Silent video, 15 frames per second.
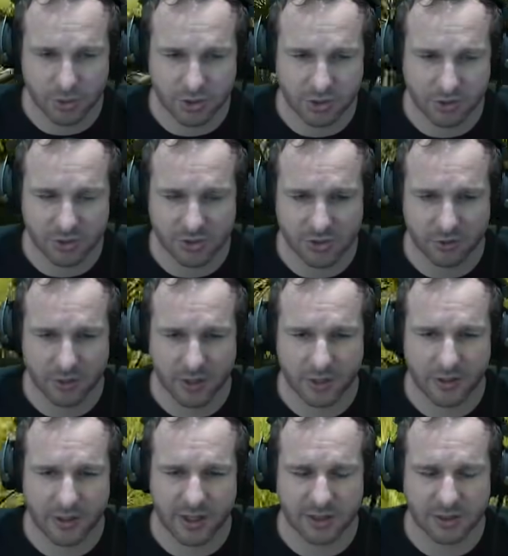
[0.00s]
It costs
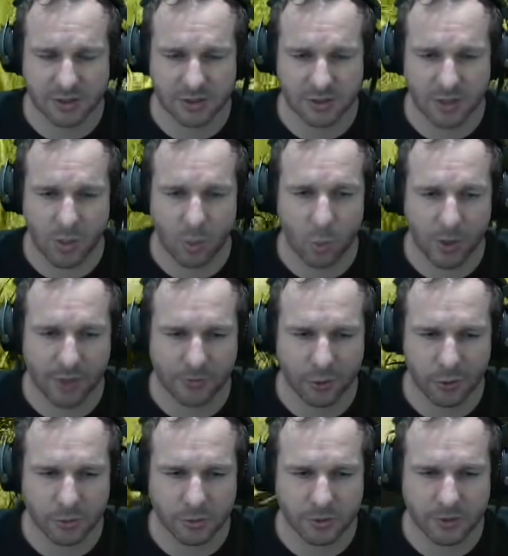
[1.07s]
3,001
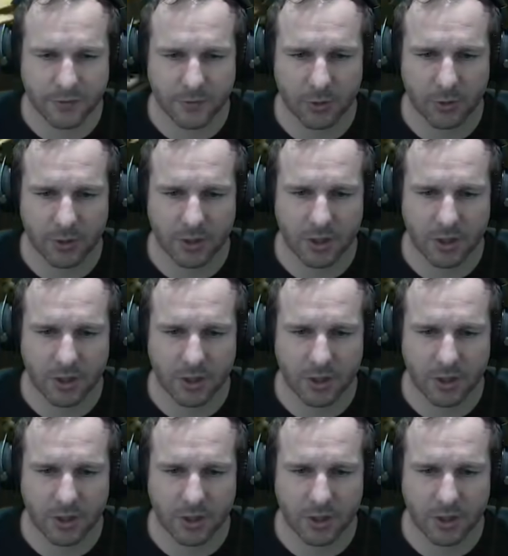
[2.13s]
rubles for